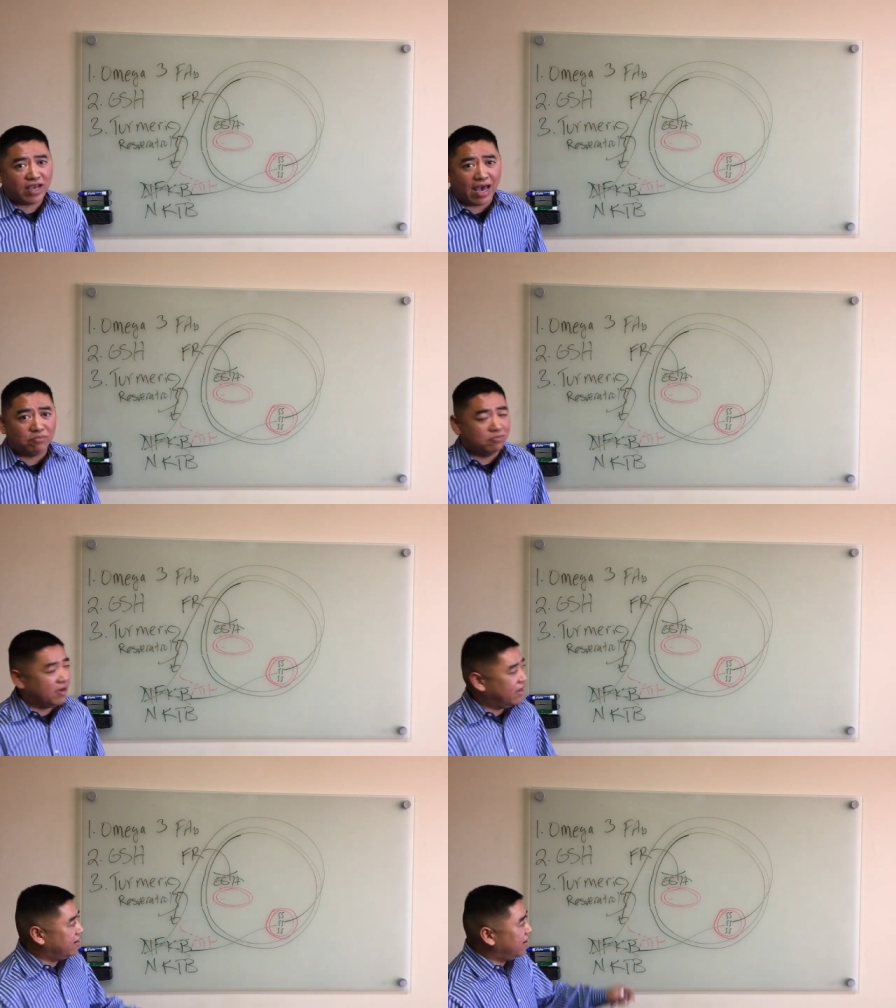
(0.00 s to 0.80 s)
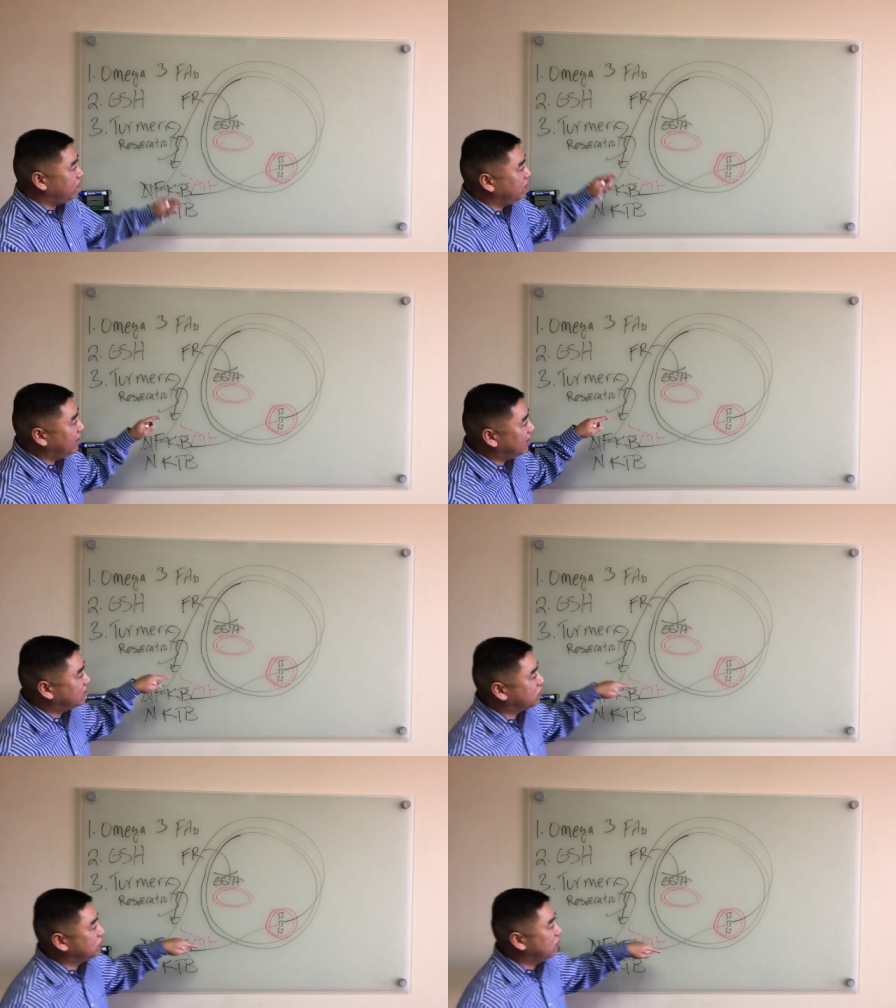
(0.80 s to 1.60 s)
kappa beta and really
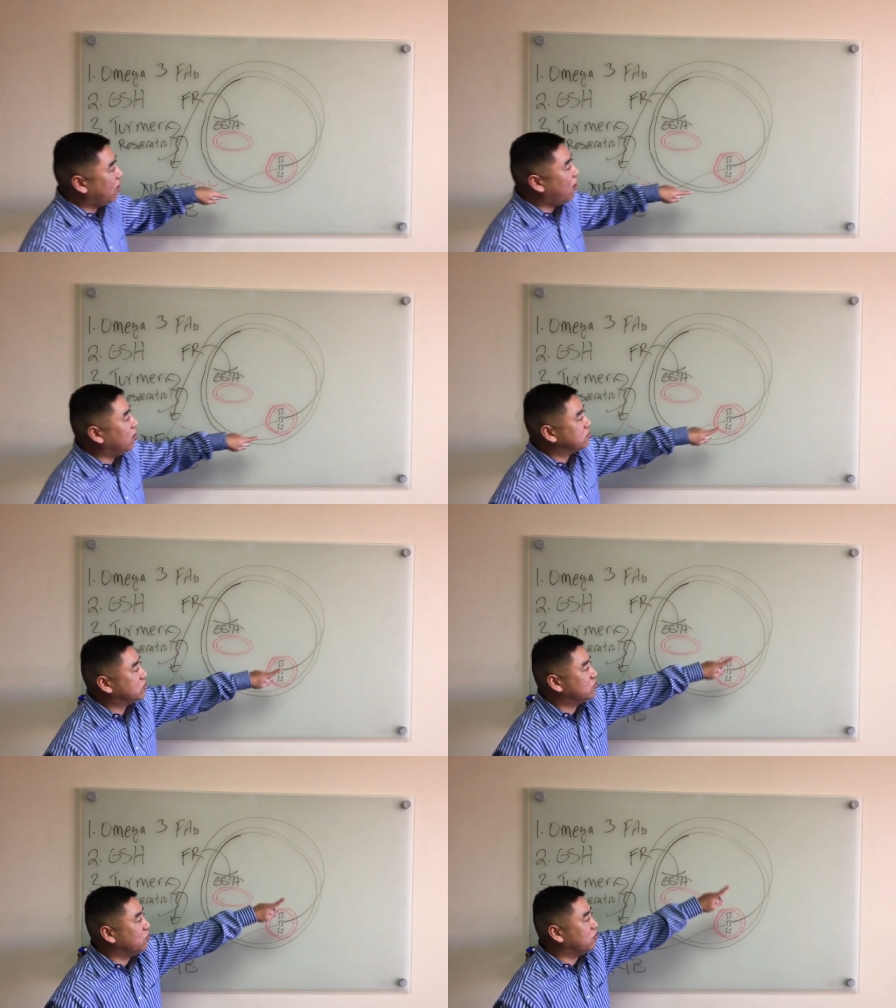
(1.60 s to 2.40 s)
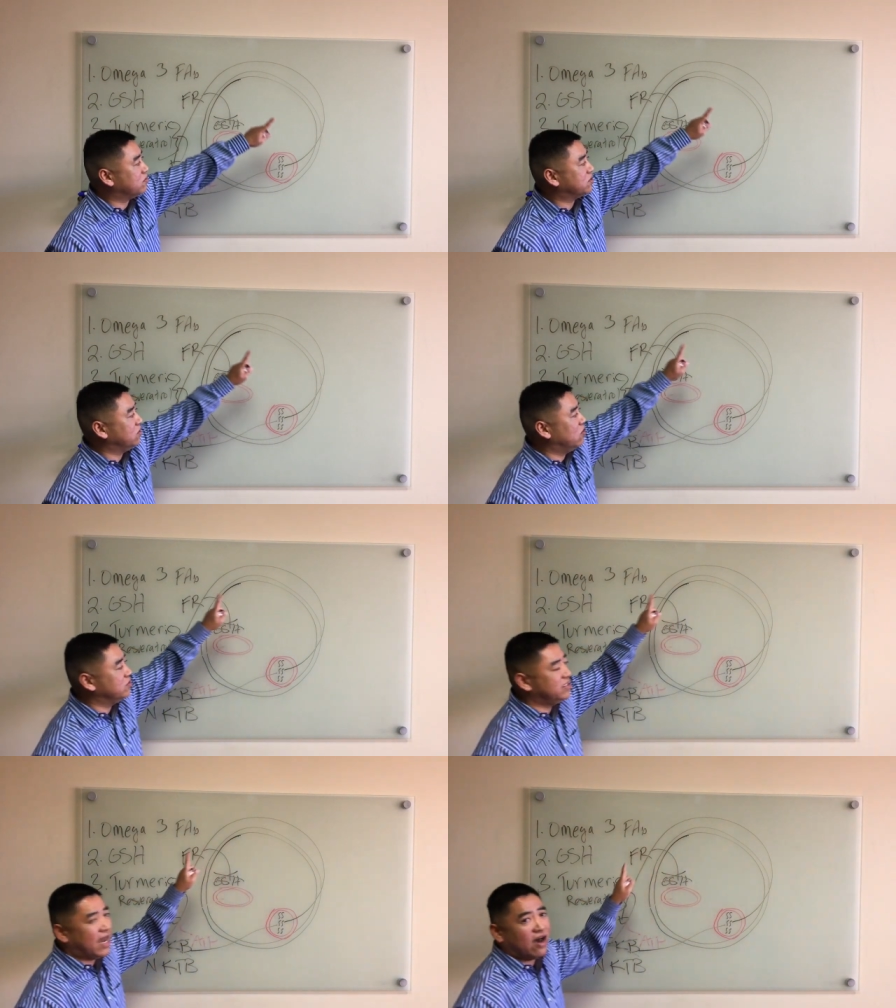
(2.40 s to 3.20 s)
halts or
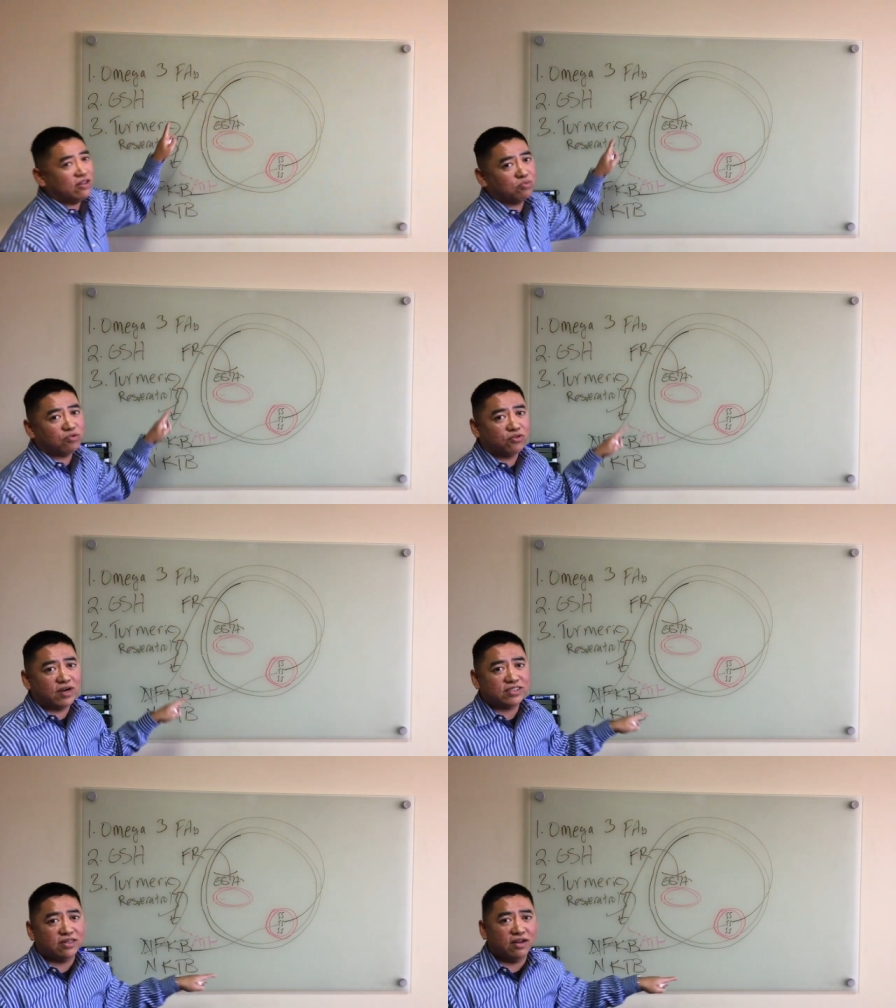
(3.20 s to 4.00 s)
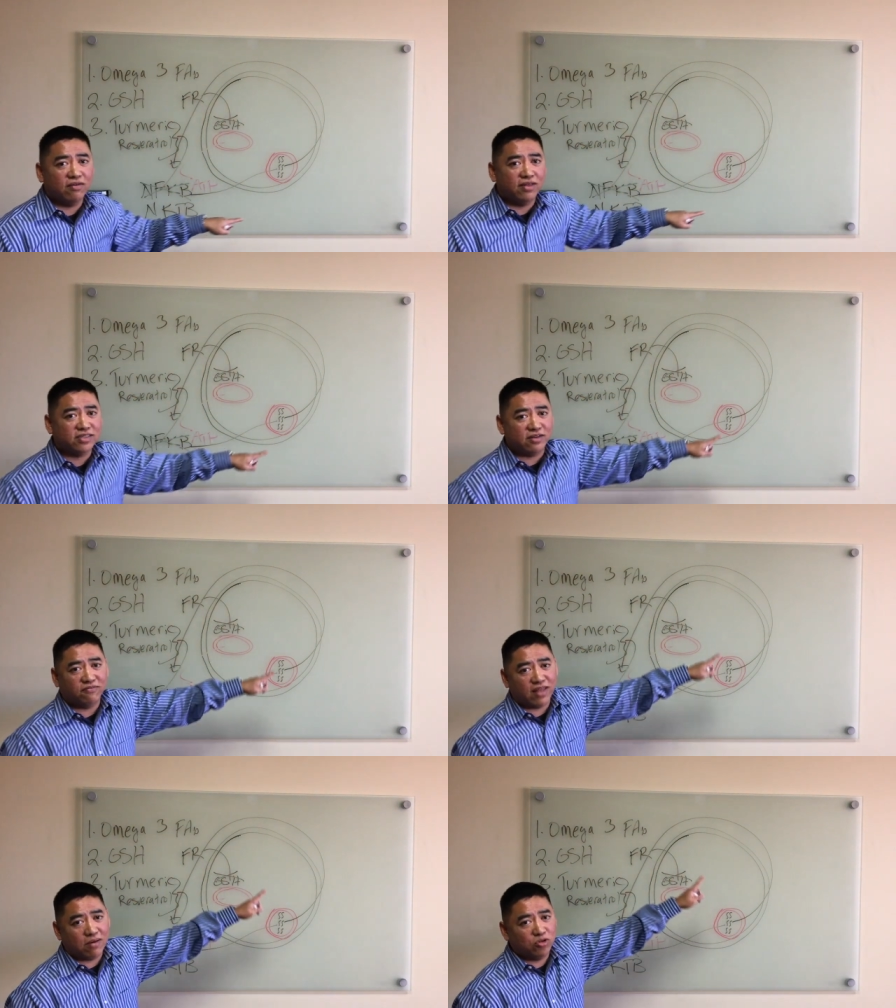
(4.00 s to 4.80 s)
slows down the progression of this
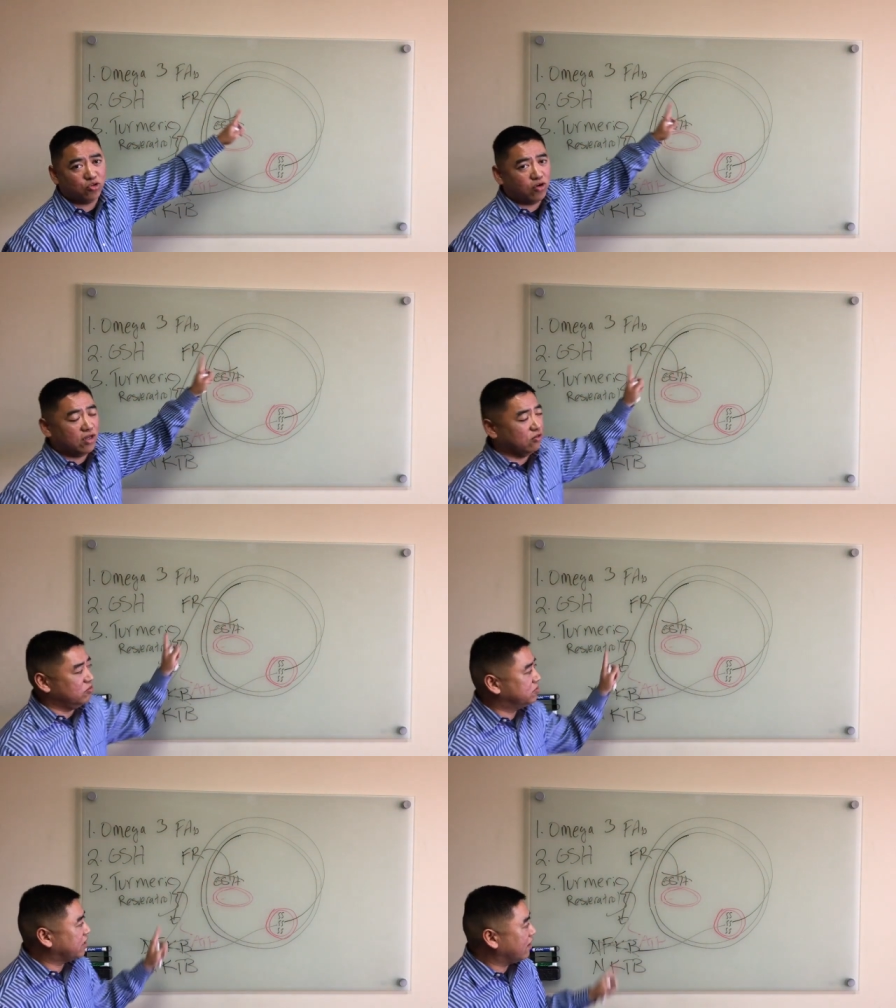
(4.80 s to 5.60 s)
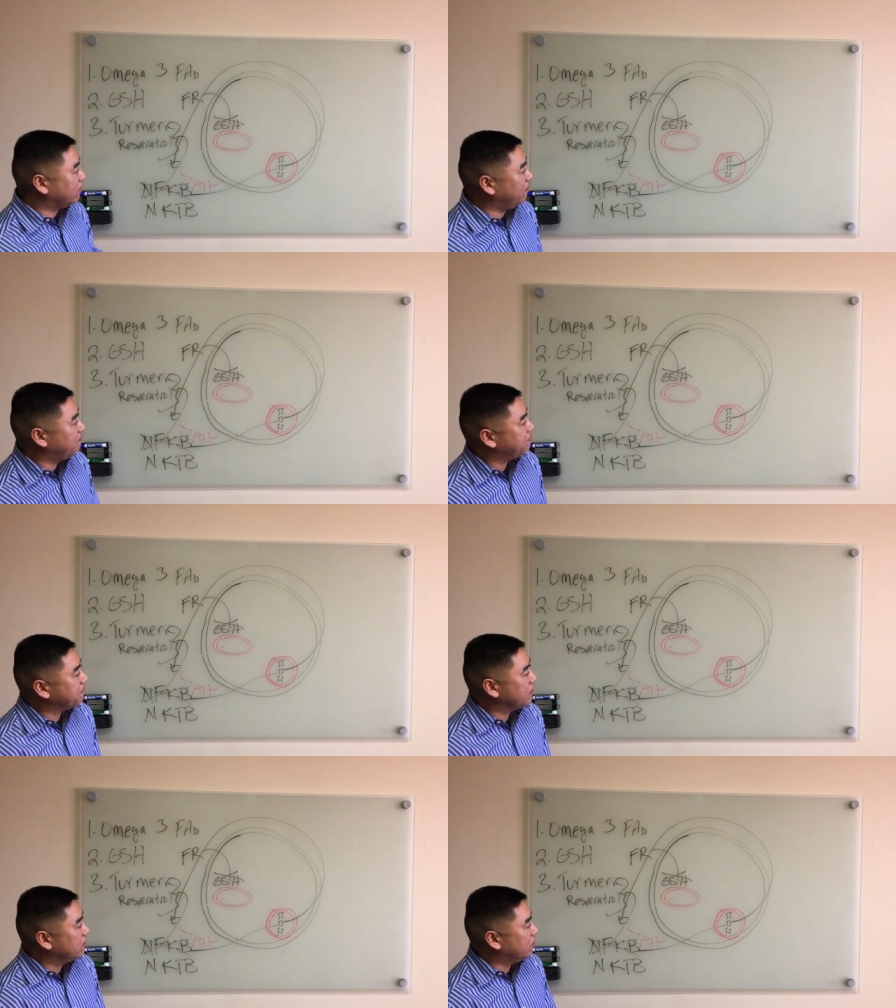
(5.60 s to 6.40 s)
inflammatory loop cycle,
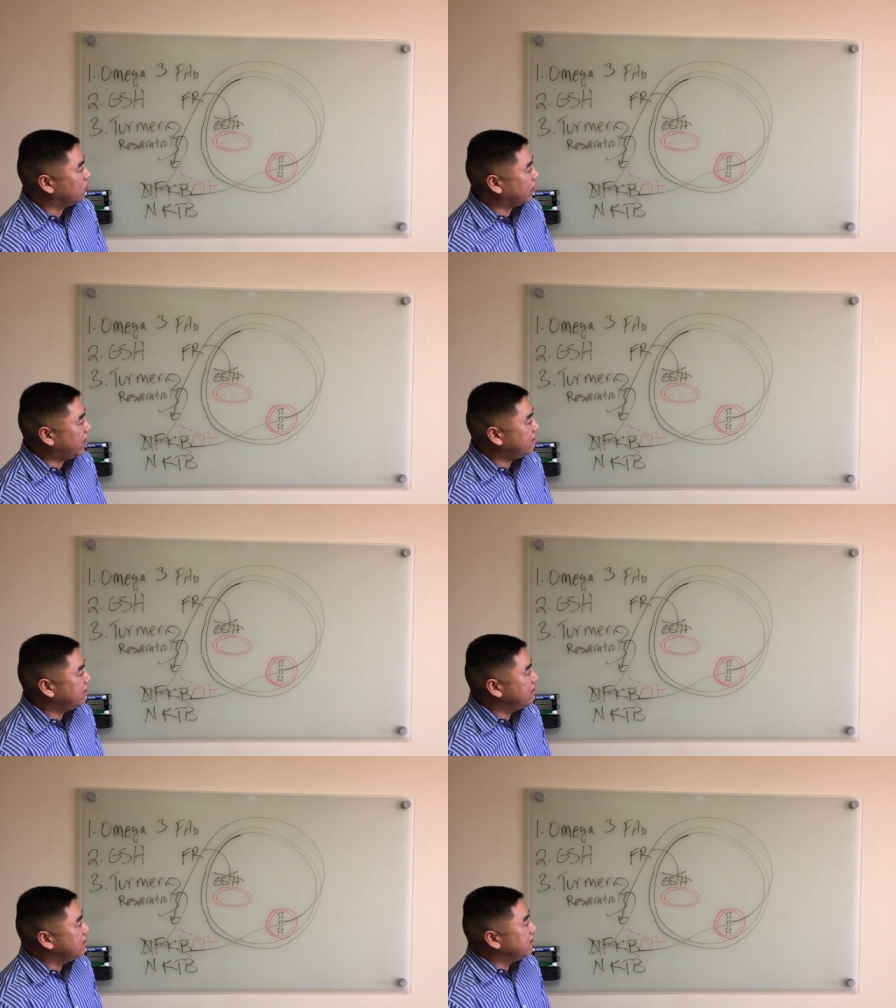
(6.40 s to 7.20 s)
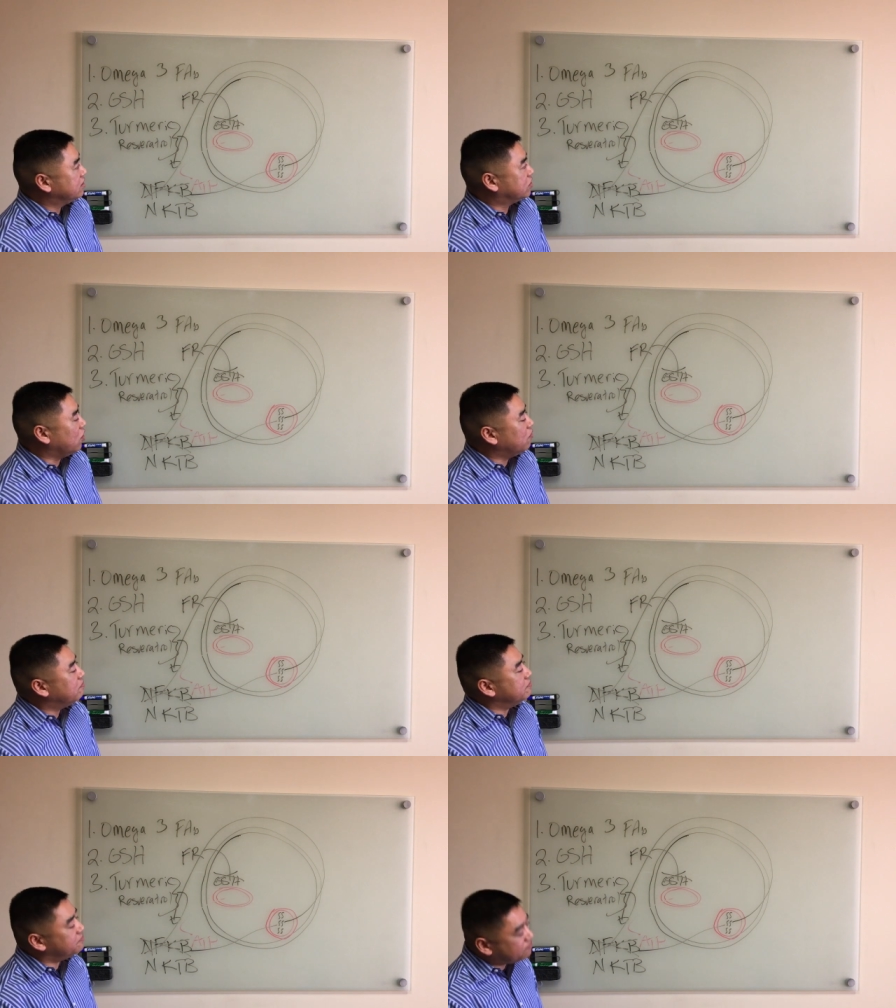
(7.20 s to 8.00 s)
okay? So